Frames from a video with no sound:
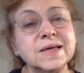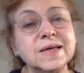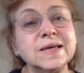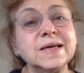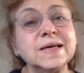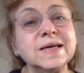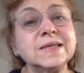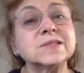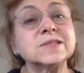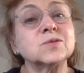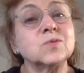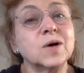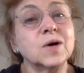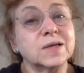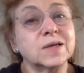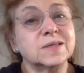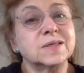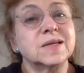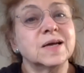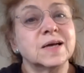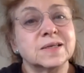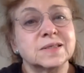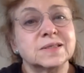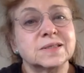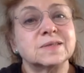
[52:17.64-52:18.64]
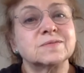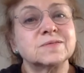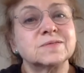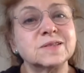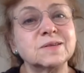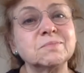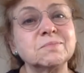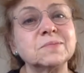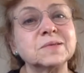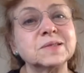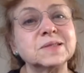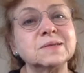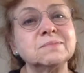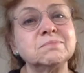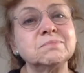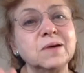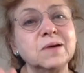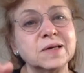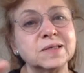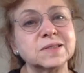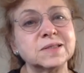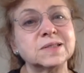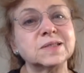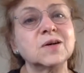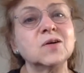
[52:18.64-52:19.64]
It's quite nice if somebody
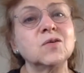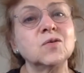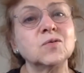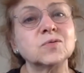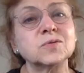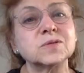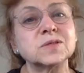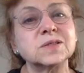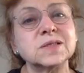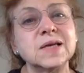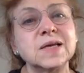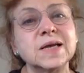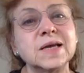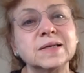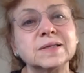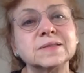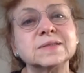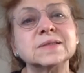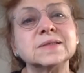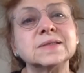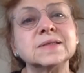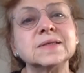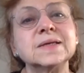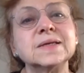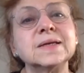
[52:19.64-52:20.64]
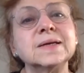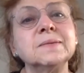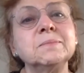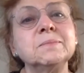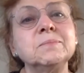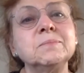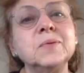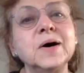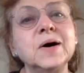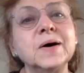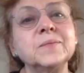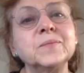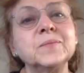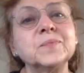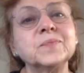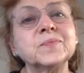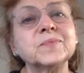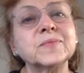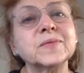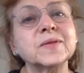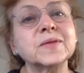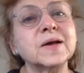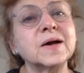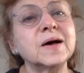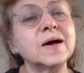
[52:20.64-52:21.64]
buys the whole set, but
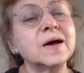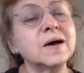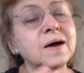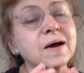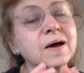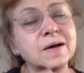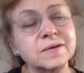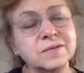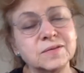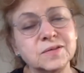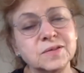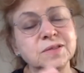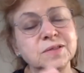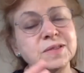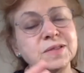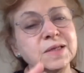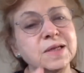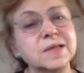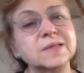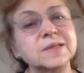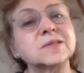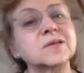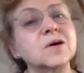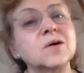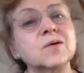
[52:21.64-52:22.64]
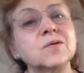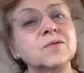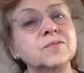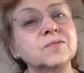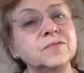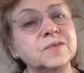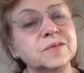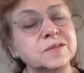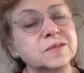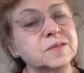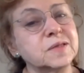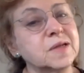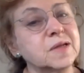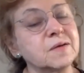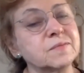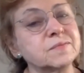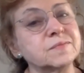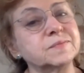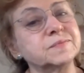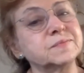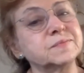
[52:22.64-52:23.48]
I, I just let go of it now.